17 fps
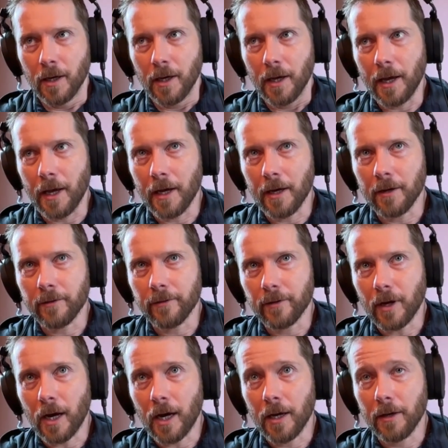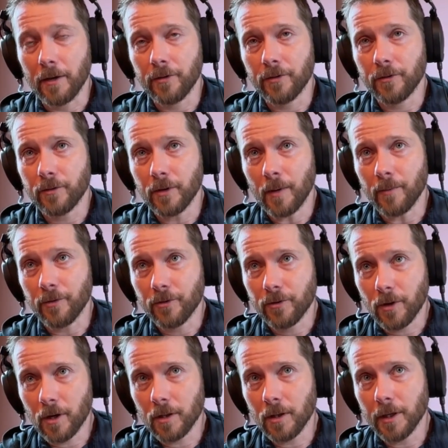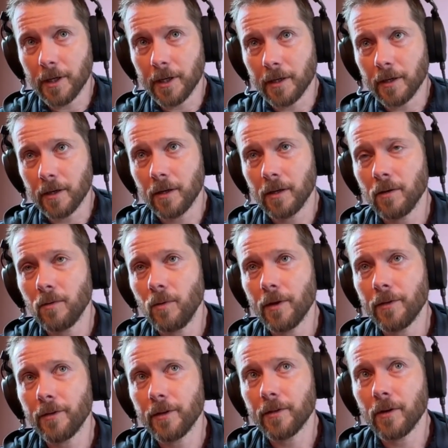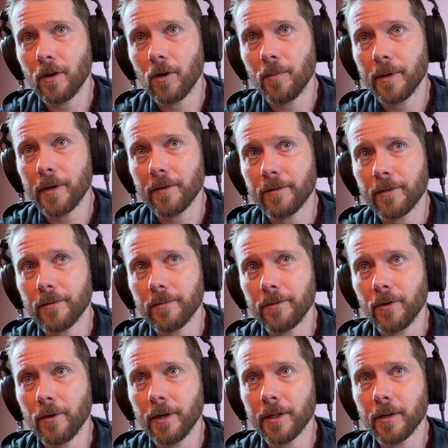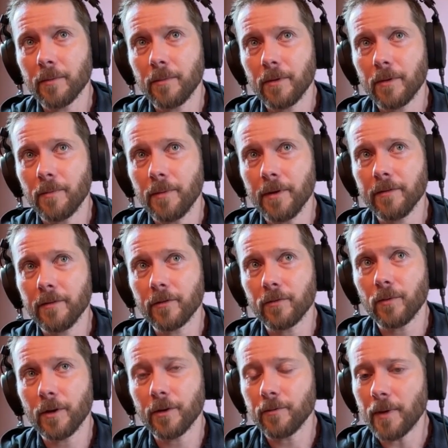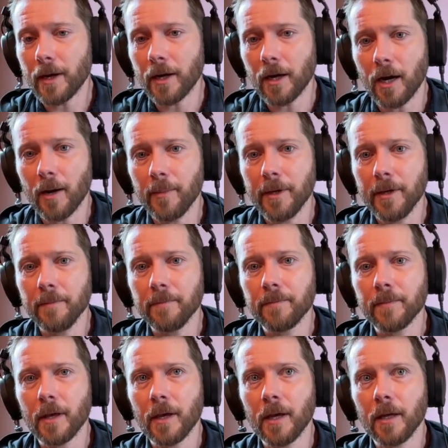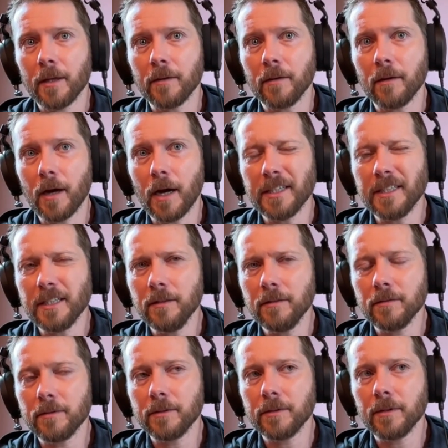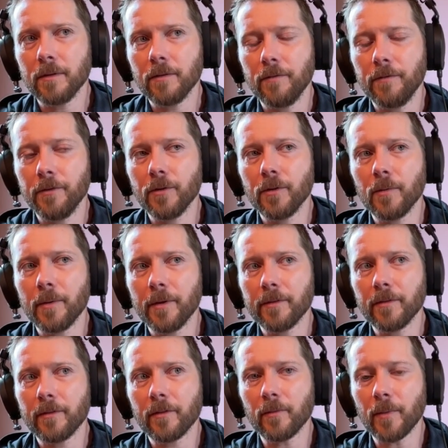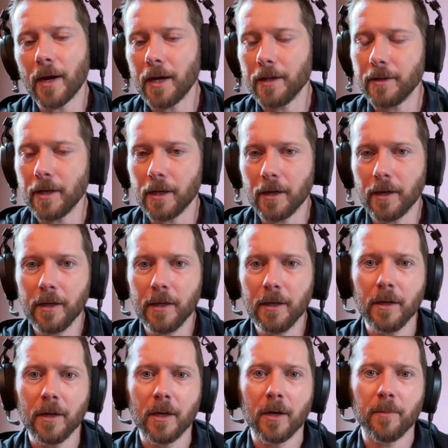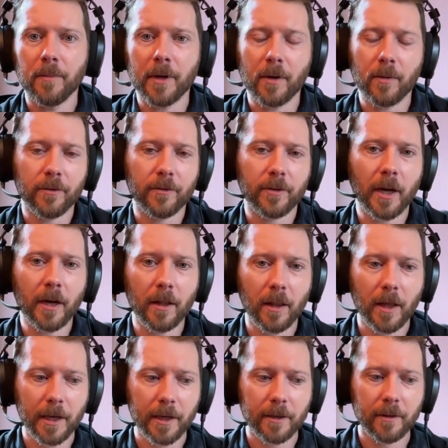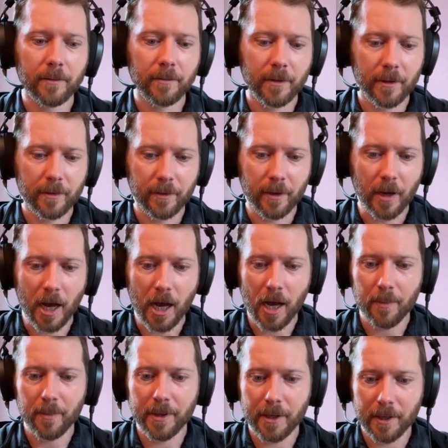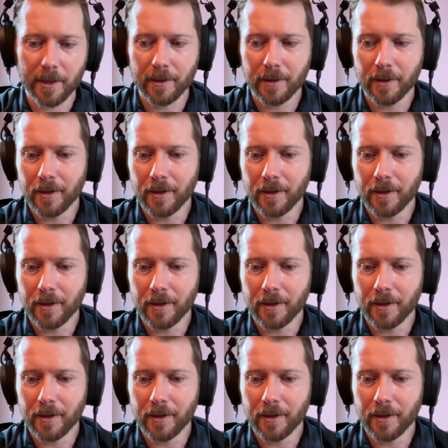And I'm struggling with it though, because during the business was my hobby and I didn't view the business as my identity, but it was kind of like this hobby